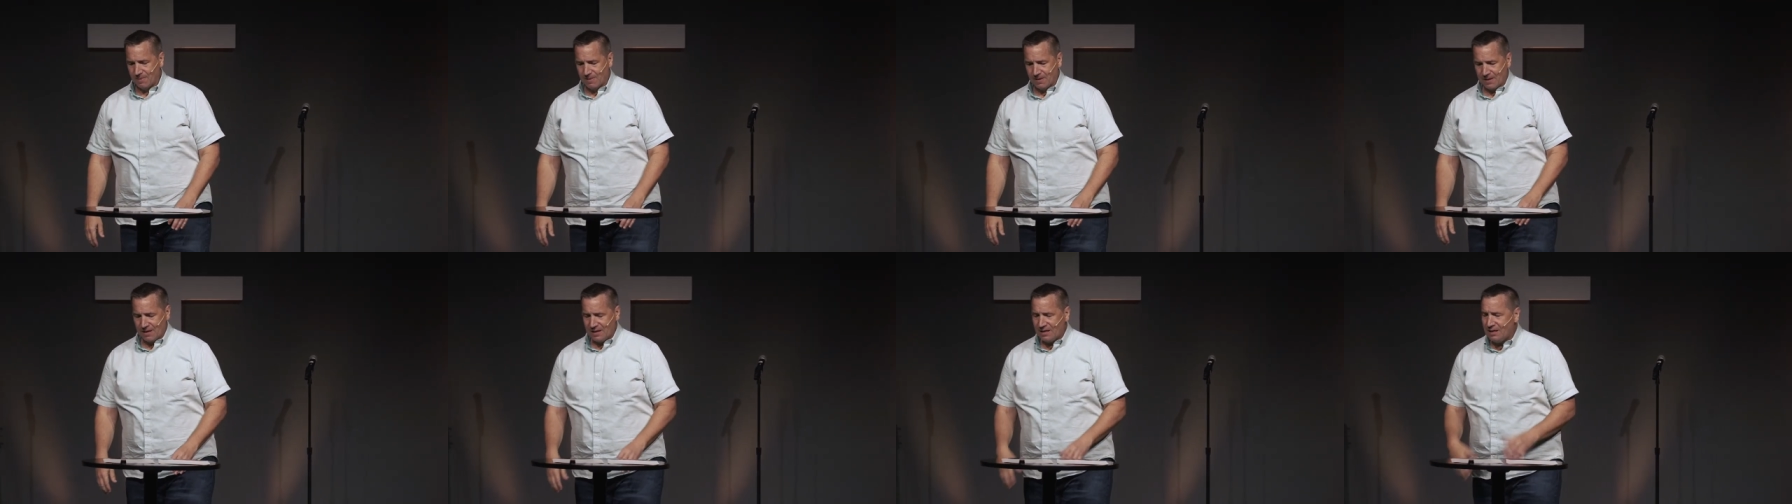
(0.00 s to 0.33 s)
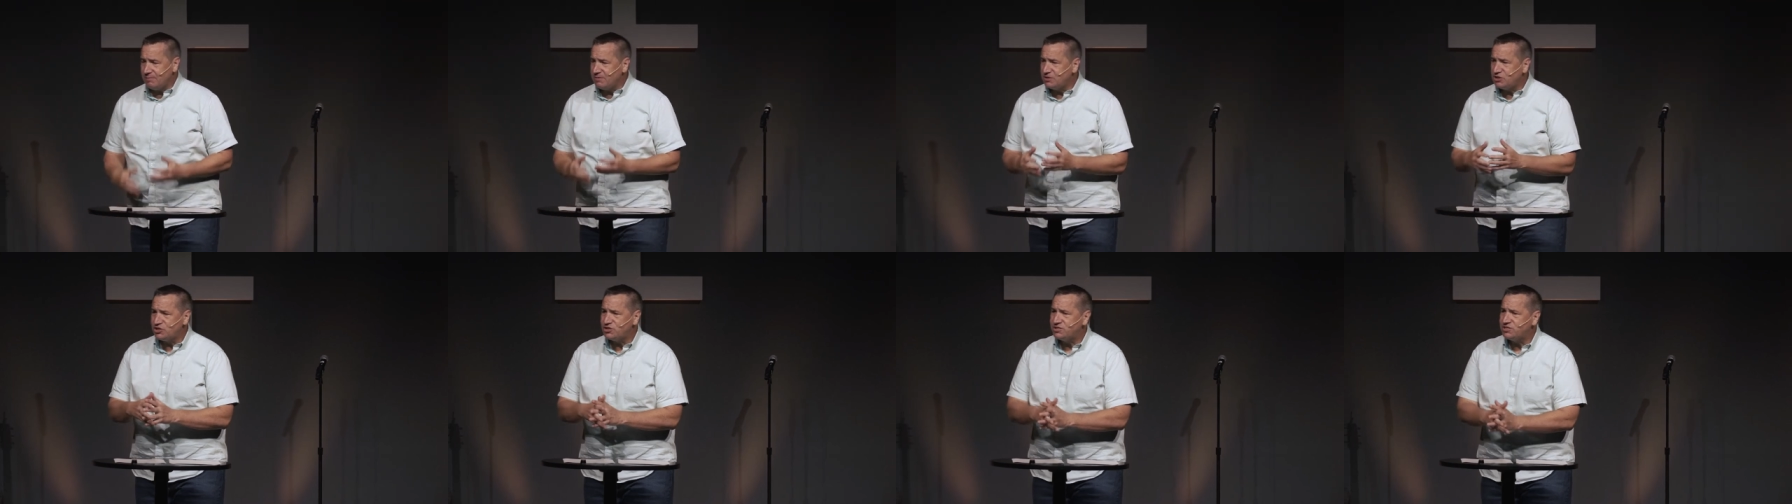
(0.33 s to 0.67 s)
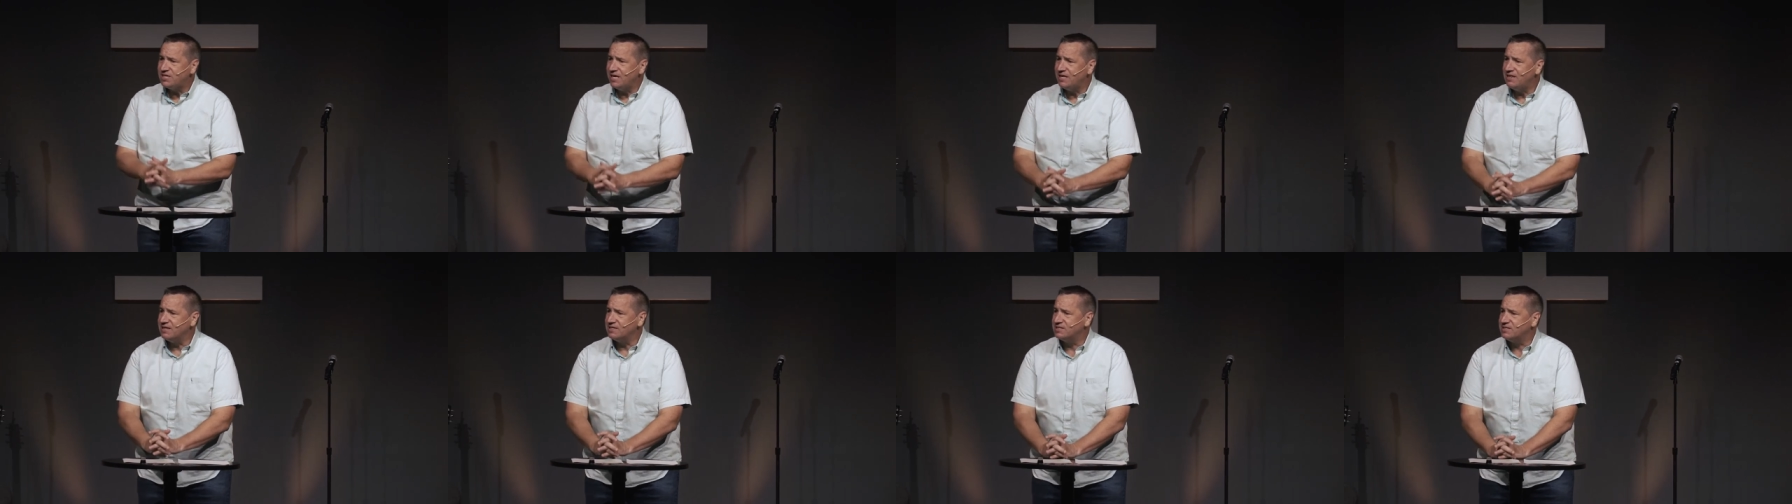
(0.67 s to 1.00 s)
And let me just
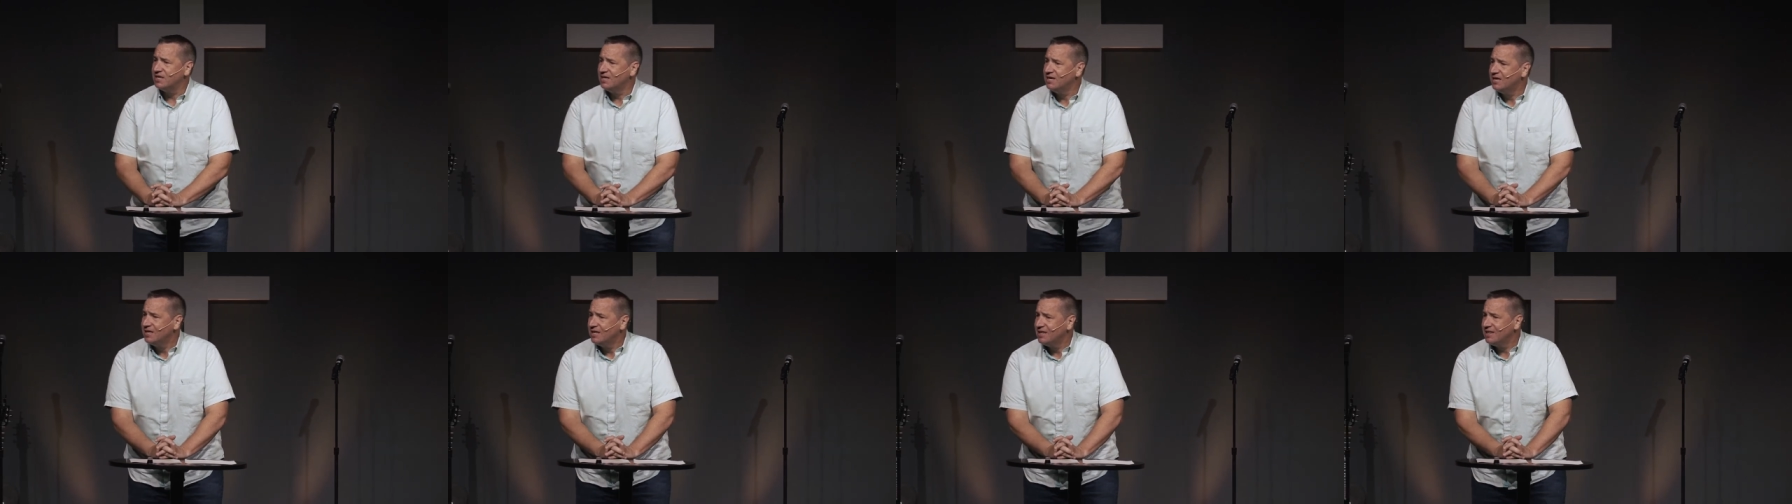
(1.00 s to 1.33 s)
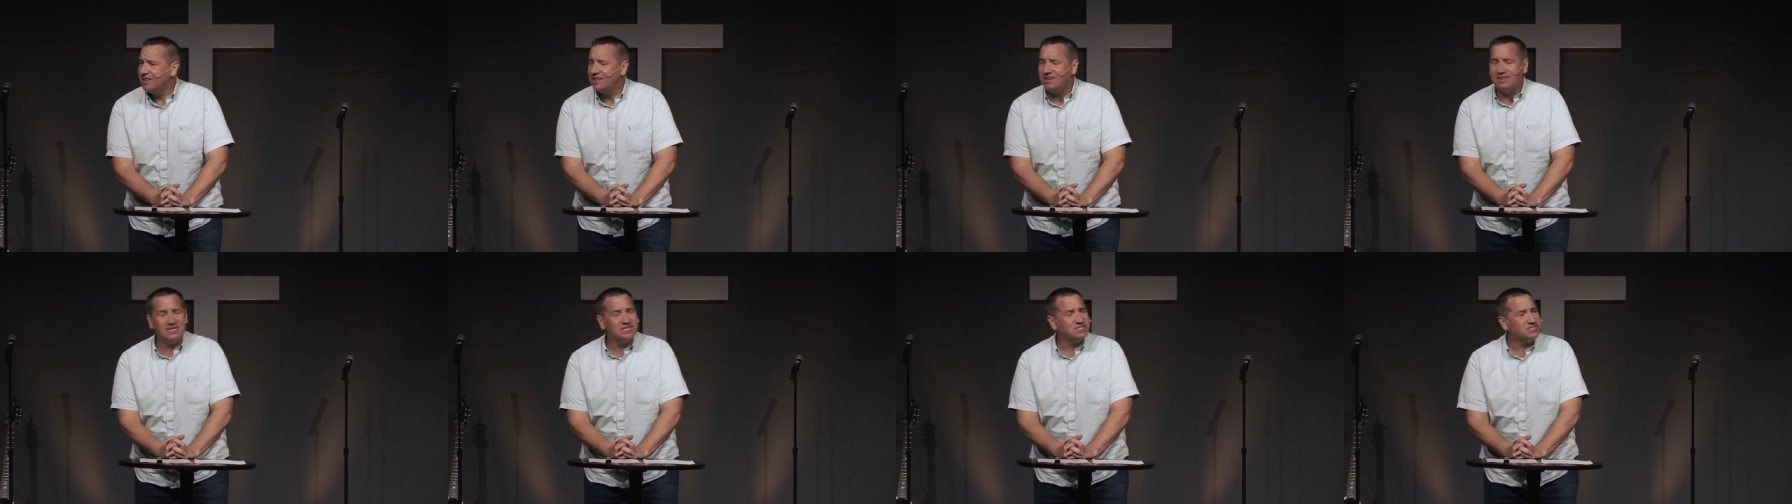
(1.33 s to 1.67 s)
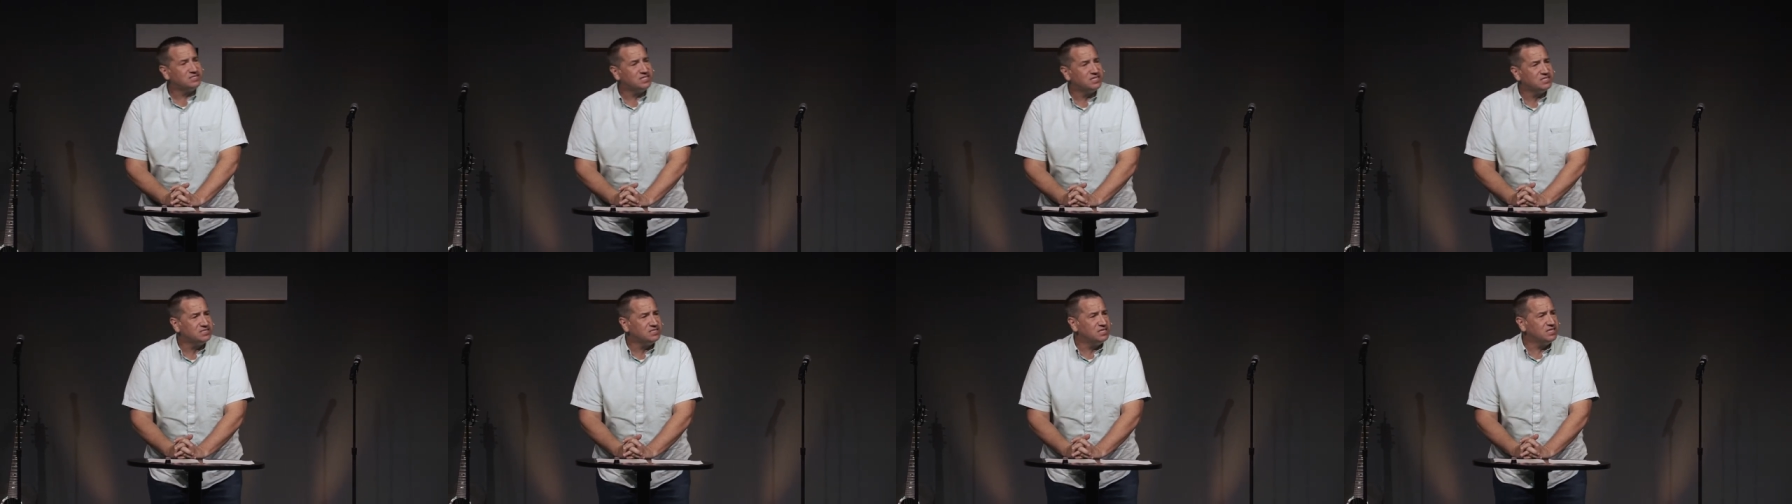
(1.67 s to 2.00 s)
say this this
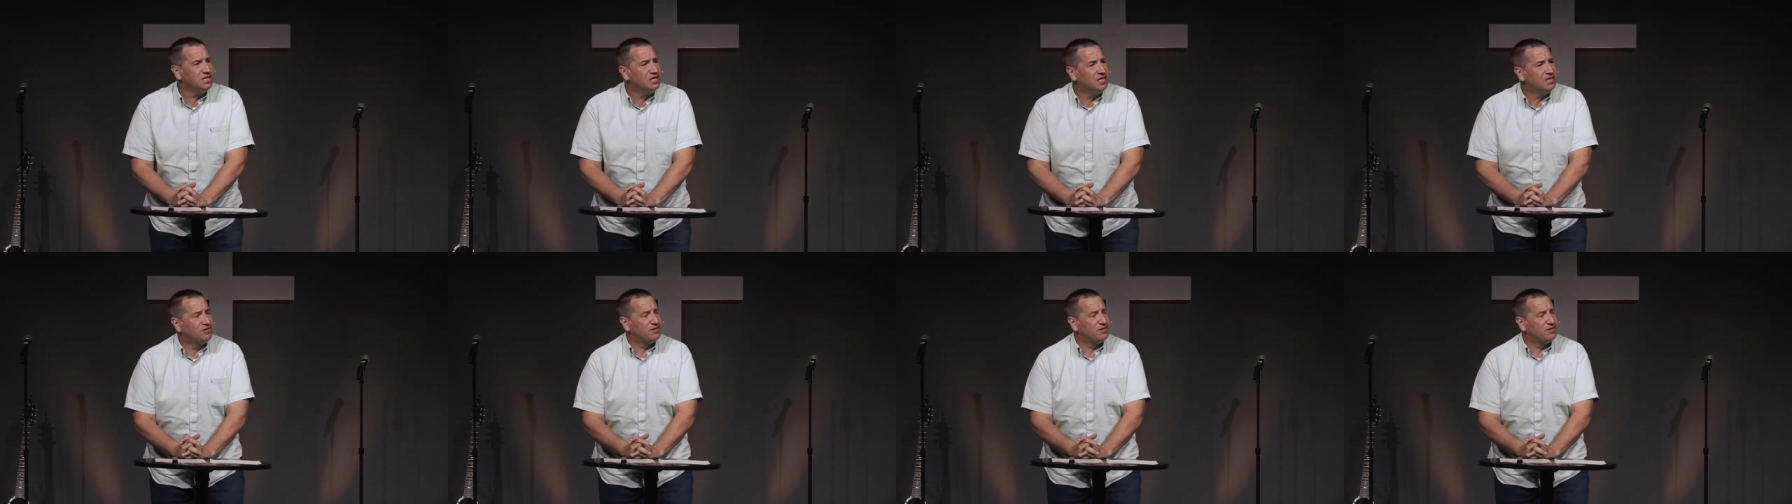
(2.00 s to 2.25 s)
doesn't,